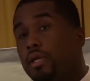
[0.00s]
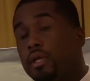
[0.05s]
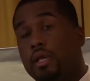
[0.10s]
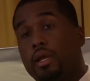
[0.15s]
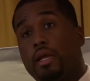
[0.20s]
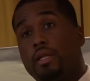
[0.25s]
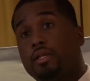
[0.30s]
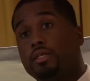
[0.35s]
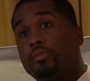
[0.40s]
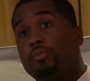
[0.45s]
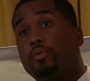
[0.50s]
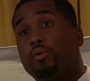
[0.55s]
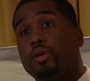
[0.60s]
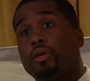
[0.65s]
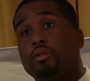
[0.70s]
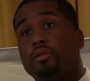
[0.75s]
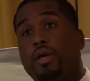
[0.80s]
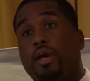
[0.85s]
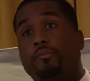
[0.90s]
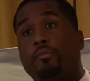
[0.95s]
And at this
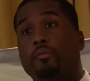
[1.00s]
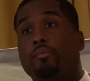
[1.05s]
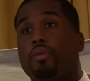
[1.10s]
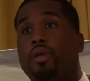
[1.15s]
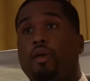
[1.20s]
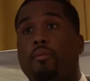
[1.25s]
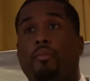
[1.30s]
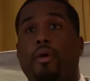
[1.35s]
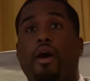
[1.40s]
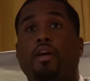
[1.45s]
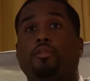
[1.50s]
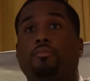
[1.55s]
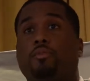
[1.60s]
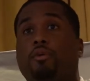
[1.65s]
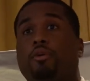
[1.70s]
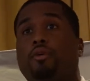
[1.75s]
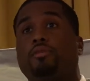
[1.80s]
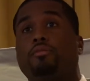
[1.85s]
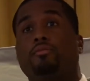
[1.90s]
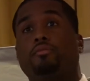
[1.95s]
point, I've been playing
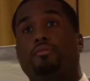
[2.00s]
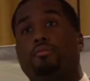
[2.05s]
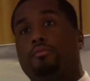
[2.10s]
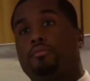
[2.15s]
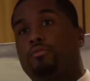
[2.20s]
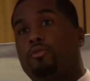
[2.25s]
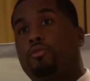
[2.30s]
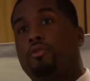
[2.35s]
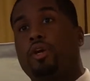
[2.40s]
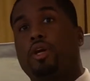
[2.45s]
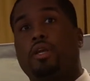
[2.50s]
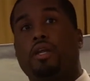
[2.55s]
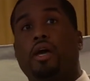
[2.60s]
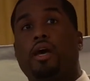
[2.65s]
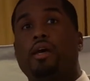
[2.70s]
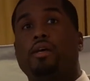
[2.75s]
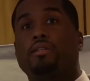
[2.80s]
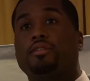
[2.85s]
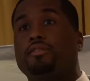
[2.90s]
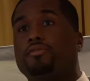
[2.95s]
basketball
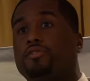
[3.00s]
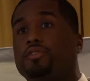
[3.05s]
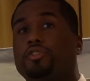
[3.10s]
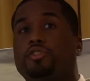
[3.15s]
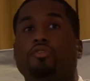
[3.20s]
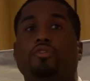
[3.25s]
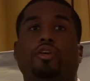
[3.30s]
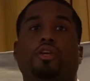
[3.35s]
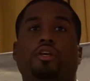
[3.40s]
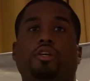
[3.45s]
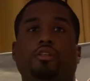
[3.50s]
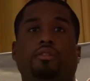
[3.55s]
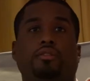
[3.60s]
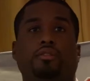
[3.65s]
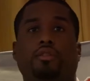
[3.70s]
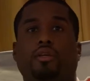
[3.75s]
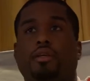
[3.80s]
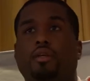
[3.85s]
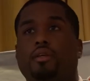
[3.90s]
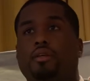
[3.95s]
organized for 2 years.
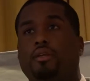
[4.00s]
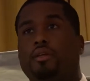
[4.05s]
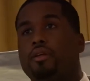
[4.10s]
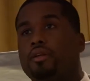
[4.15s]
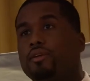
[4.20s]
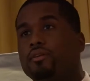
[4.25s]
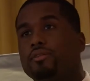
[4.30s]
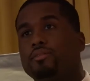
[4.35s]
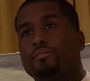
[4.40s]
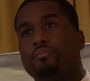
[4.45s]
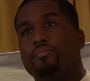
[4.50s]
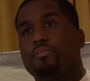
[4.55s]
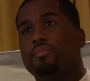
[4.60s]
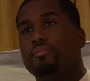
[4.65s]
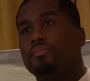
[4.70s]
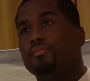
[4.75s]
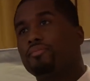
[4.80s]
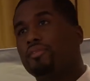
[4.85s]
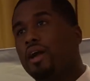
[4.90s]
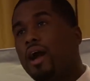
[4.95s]
And I, you know,
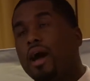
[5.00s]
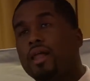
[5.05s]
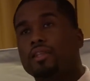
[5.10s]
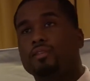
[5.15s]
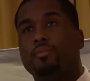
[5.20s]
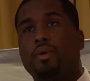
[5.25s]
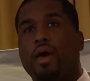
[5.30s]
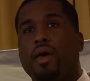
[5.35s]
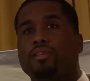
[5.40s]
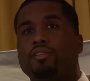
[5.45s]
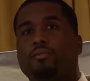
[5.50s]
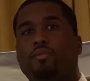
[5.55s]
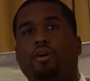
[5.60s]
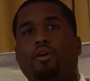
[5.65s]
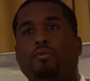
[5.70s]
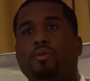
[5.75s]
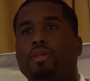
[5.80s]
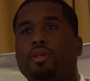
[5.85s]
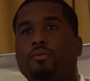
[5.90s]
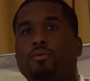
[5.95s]
college basketball
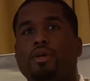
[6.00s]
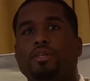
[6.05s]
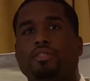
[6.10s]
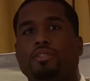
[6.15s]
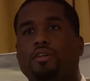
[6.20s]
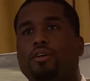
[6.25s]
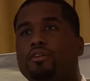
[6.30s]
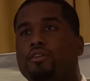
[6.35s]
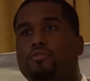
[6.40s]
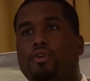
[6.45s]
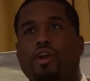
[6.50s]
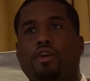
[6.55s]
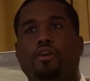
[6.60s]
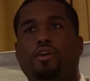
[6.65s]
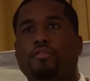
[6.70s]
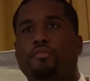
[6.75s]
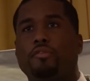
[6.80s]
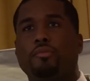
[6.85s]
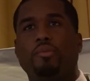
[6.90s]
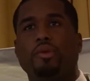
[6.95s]
really wasn't on the
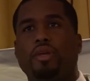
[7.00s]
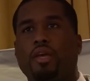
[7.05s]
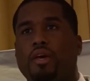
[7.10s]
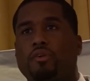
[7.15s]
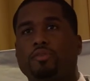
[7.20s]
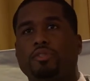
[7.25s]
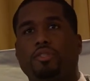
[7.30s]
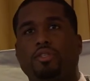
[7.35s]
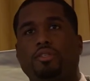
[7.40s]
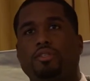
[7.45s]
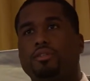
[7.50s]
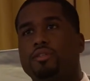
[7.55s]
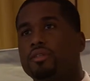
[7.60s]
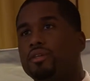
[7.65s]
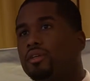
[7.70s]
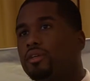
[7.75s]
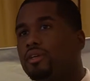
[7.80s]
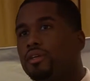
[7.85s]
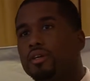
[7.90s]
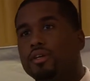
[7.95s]
radar for me. I was just
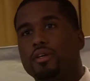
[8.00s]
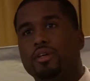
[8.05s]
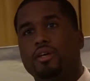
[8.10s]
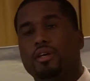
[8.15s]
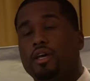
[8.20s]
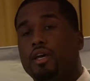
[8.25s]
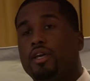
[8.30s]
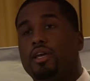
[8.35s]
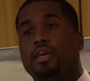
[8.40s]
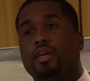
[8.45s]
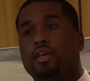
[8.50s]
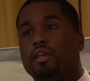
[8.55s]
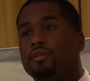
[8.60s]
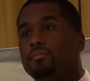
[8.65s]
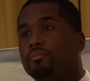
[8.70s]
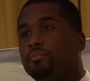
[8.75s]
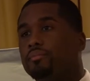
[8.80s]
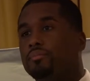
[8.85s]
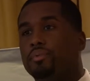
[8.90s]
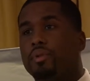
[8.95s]
a
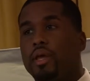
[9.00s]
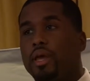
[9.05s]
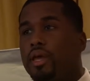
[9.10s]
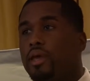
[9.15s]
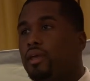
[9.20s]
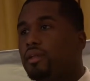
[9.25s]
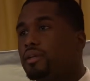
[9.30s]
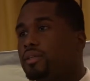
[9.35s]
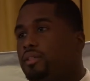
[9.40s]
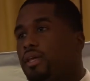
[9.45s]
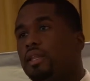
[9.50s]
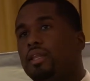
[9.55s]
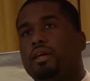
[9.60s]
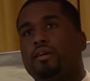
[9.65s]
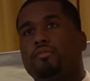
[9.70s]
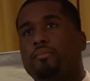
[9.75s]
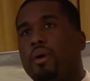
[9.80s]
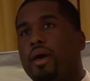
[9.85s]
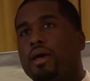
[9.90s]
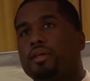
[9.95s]
kid playing because I
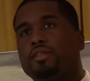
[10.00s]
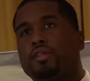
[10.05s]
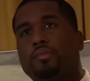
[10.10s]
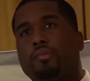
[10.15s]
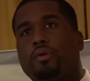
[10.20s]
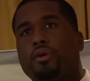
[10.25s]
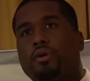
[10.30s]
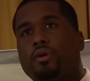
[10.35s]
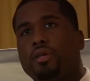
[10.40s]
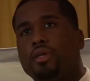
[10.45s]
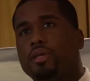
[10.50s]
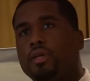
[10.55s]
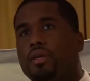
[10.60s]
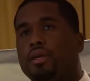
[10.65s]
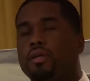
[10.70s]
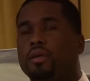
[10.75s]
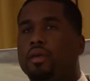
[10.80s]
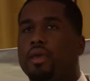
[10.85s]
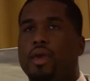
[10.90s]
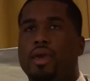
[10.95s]
love basketball. And
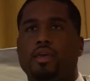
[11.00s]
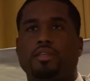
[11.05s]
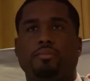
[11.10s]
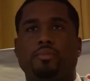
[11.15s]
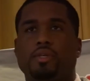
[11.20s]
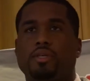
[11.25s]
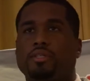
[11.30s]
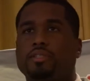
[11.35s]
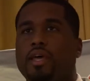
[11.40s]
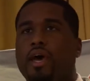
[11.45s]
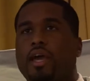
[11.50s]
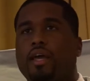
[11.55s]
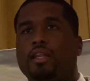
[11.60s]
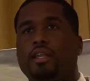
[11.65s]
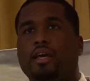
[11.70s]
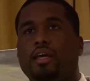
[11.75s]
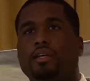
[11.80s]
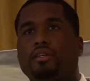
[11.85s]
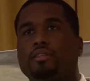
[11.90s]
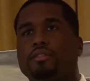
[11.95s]
he hands me the stack of
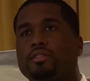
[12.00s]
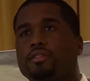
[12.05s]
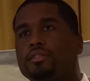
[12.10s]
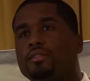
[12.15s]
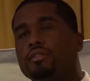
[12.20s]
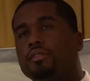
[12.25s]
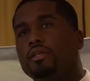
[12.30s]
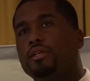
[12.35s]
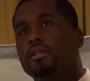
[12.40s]
letters, and